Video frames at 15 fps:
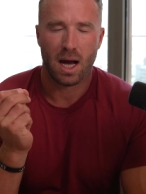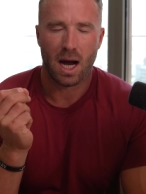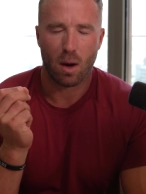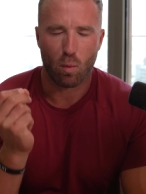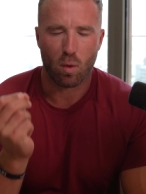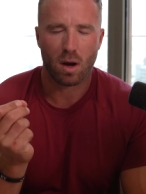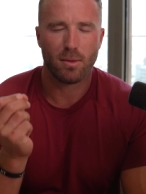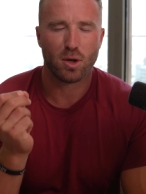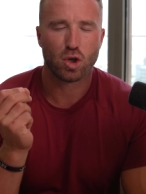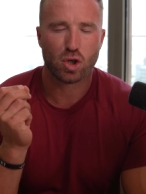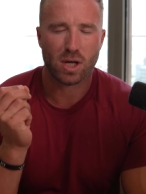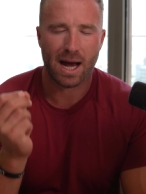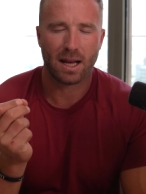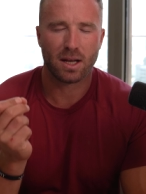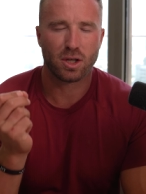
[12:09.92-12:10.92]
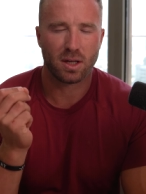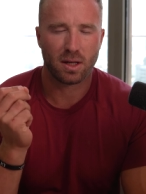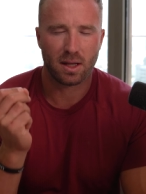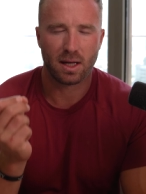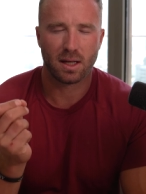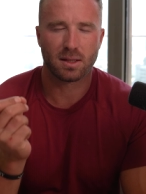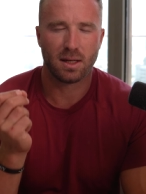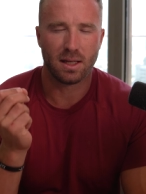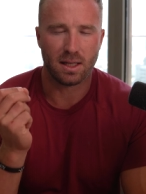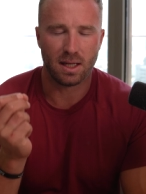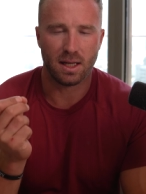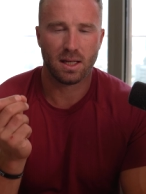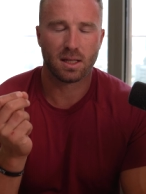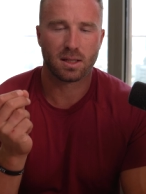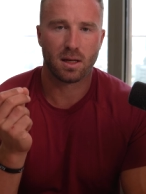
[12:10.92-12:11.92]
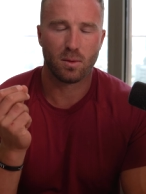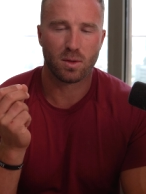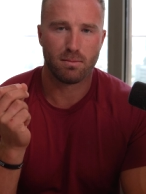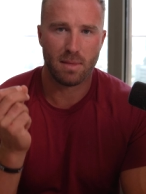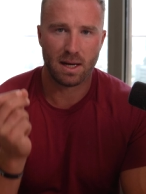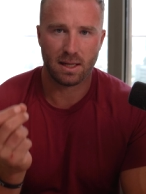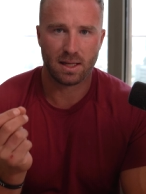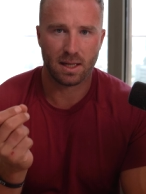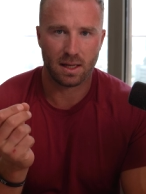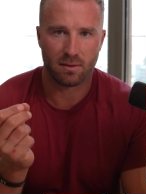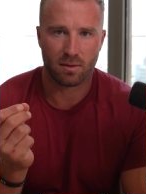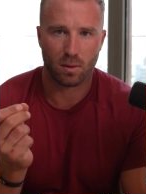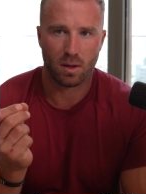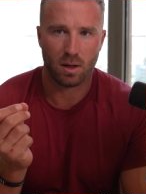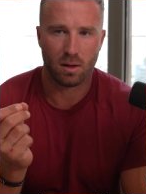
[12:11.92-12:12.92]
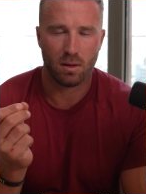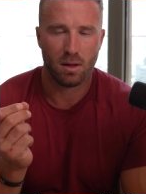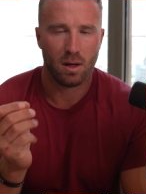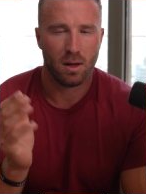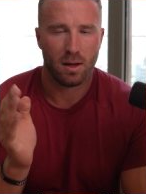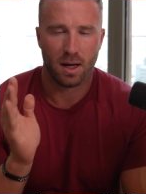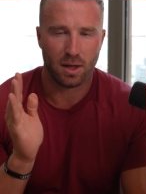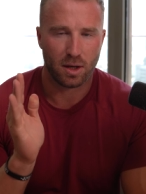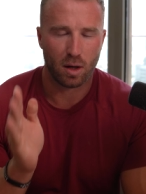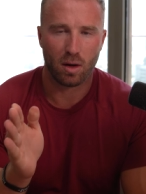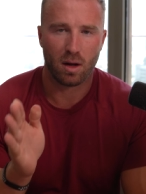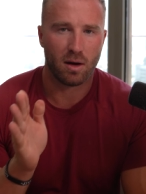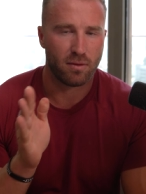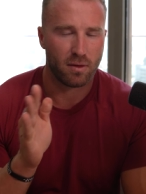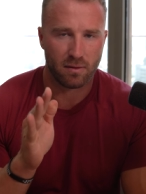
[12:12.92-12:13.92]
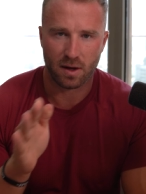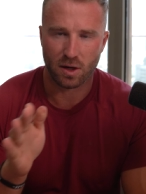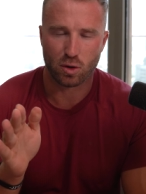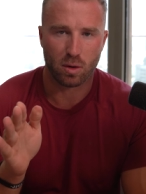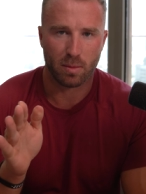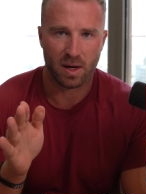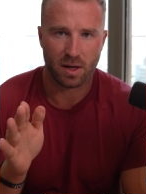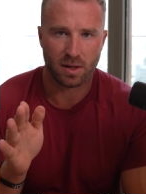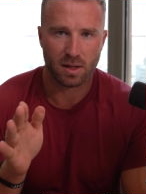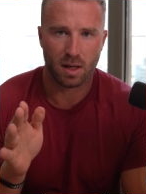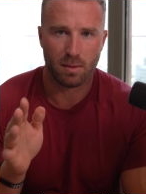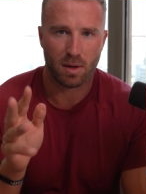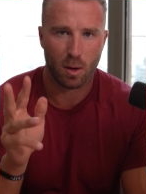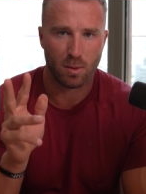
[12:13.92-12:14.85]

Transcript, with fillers: and one of the most challenging things I did is I was meditating for a while and don't laugh for a very short period of time.